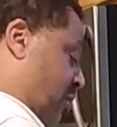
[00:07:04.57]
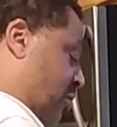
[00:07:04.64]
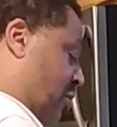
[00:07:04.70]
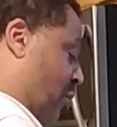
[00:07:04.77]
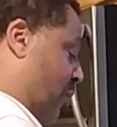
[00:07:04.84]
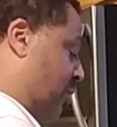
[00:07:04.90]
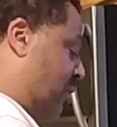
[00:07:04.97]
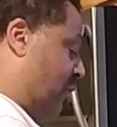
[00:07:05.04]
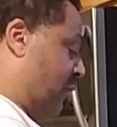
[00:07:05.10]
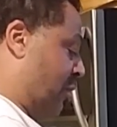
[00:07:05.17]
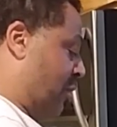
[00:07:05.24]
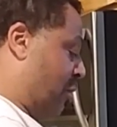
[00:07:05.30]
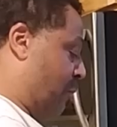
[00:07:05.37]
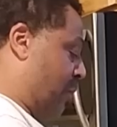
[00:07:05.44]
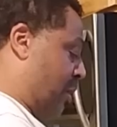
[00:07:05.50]
So it's a
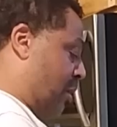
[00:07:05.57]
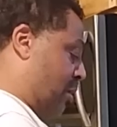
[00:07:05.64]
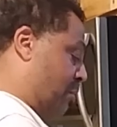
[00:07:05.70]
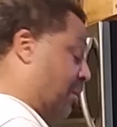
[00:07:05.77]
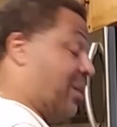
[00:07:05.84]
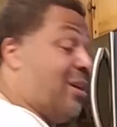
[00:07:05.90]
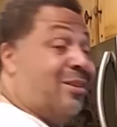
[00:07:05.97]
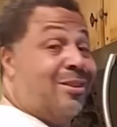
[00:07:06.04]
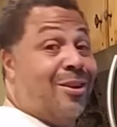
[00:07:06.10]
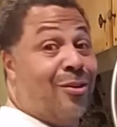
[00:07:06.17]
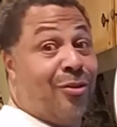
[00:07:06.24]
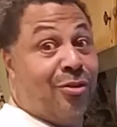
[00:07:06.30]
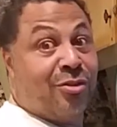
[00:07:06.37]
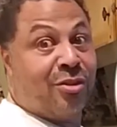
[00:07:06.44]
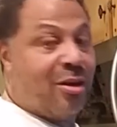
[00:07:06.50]
little bit, because they
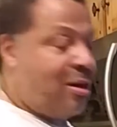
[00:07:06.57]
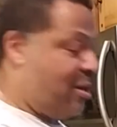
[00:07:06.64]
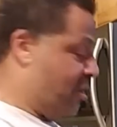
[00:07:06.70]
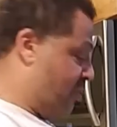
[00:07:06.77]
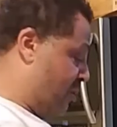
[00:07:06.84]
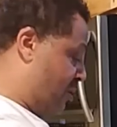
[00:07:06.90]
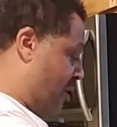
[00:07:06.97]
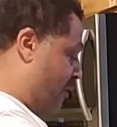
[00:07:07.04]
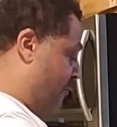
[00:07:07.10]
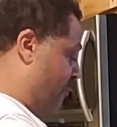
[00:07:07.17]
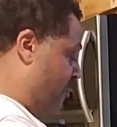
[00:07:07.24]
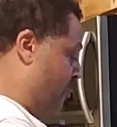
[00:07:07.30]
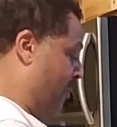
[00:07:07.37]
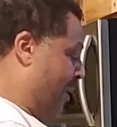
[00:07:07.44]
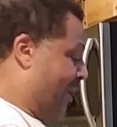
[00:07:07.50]
don't use sawdust and stuff,
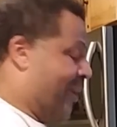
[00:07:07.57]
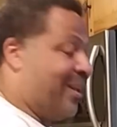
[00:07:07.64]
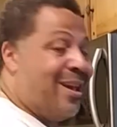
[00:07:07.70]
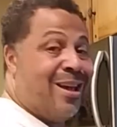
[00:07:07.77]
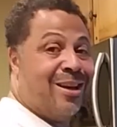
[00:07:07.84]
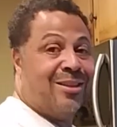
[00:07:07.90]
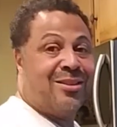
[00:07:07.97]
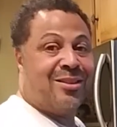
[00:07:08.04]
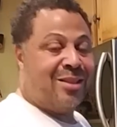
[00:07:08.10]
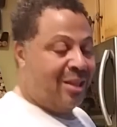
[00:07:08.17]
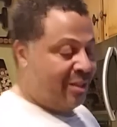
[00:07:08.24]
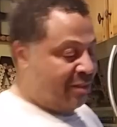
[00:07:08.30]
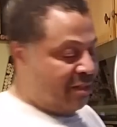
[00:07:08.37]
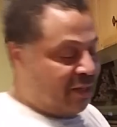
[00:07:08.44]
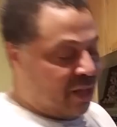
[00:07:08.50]
it kind of
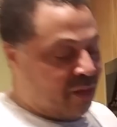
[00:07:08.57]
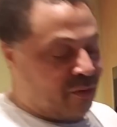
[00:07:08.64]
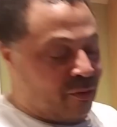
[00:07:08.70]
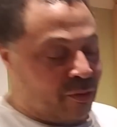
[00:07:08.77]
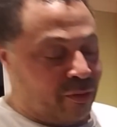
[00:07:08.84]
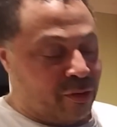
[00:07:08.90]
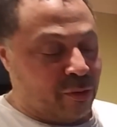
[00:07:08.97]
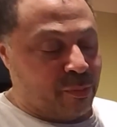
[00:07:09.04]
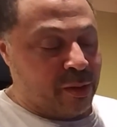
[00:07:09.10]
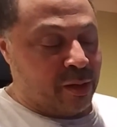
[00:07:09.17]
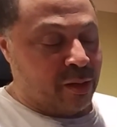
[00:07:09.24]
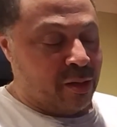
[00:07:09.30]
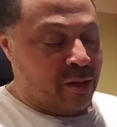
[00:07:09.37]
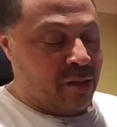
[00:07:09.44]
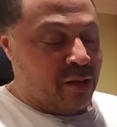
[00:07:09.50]
sticks together a little
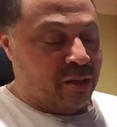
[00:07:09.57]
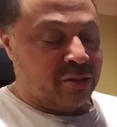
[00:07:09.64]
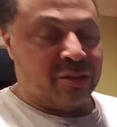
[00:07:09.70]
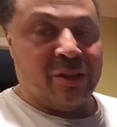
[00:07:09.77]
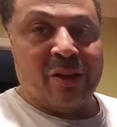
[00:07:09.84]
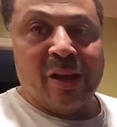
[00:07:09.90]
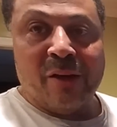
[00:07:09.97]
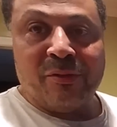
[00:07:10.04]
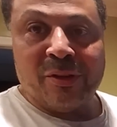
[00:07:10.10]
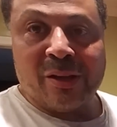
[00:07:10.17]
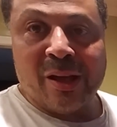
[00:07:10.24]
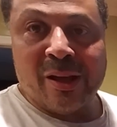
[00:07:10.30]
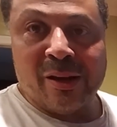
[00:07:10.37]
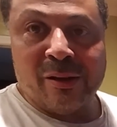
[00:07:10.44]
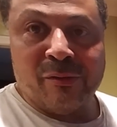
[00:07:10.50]
bit. So you have to
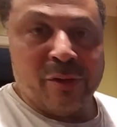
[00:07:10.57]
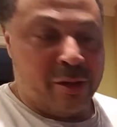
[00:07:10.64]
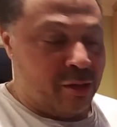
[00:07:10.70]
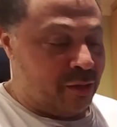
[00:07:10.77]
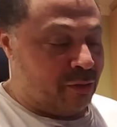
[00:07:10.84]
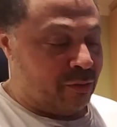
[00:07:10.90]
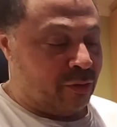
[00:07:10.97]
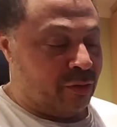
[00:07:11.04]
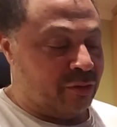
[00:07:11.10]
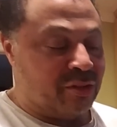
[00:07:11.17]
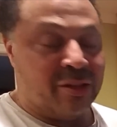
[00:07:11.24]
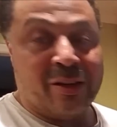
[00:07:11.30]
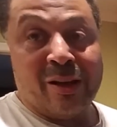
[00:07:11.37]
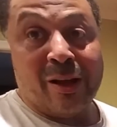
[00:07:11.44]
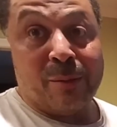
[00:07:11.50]
kind of
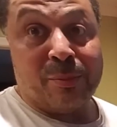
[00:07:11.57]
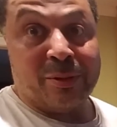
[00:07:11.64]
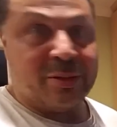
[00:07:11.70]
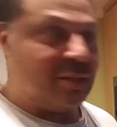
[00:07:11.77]
loosen it up.